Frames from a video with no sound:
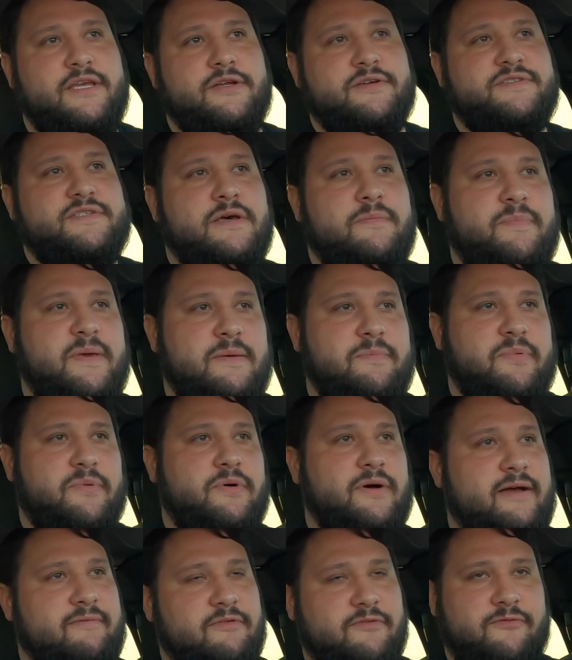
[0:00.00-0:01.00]
Some
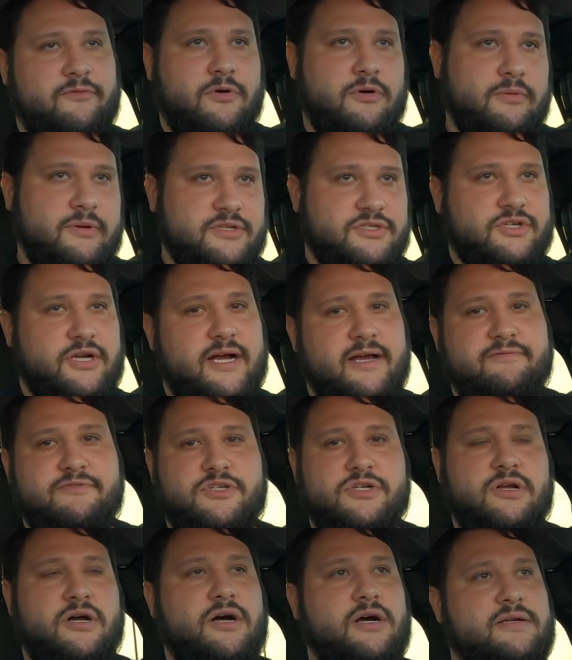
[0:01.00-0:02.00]
people have the 4-wheel drive
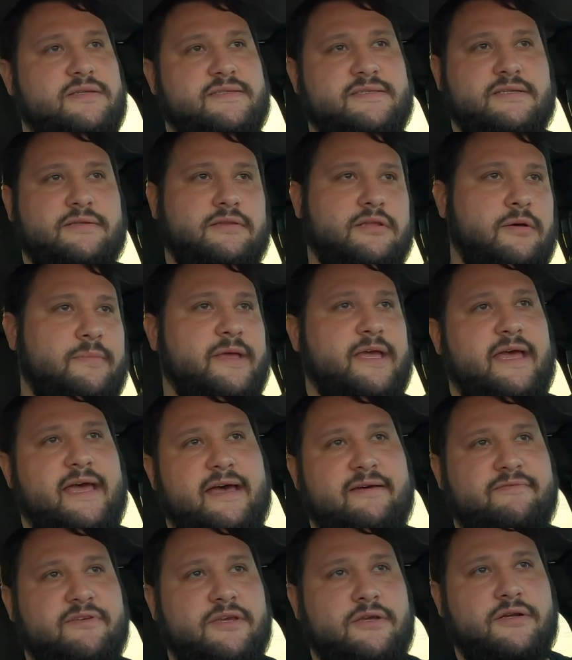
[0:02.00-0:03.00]
trucks and a little bit
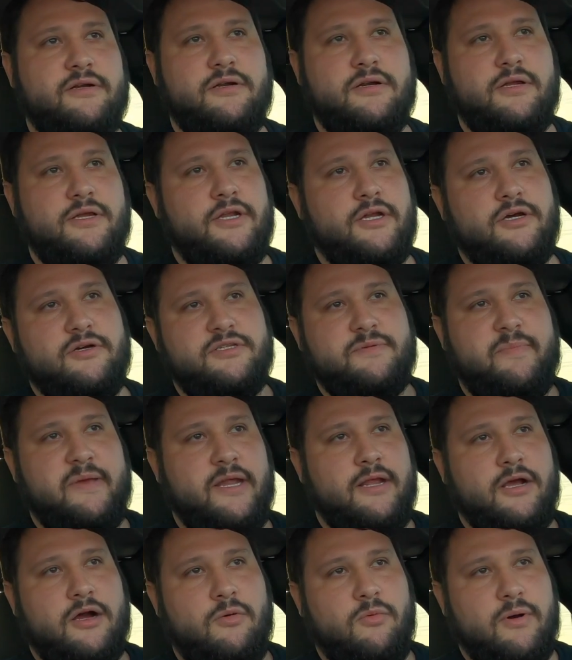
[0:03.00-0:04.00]
heavier,
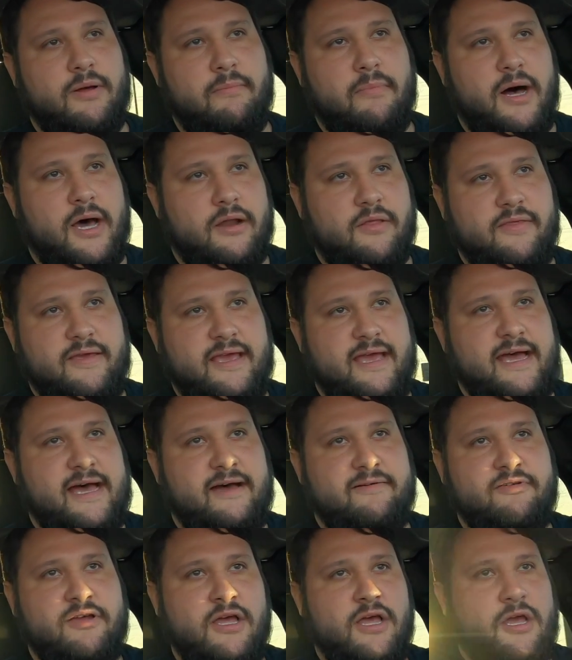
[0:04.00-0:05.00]
depending on what model they
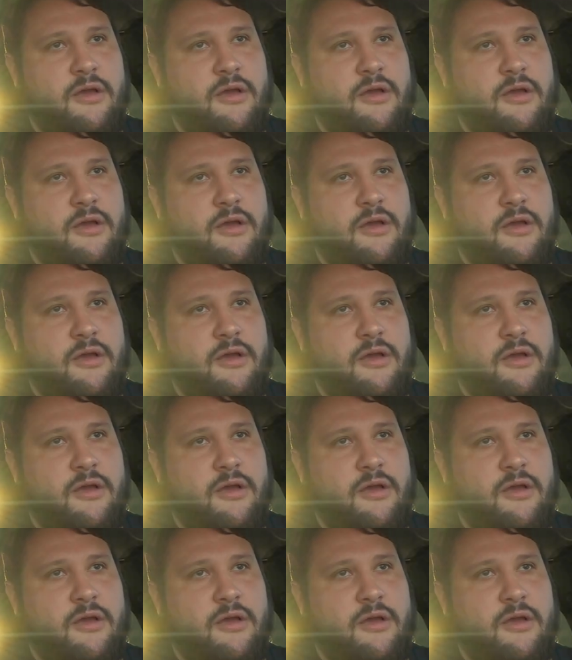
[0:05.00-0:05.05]
have,